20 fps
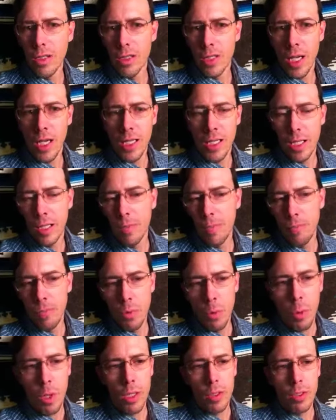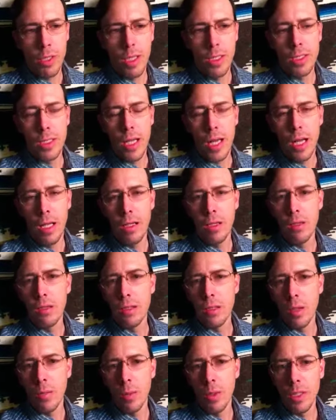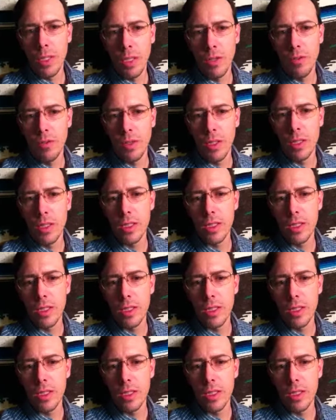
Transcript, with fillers: just kind of walk around town a little somewhere different,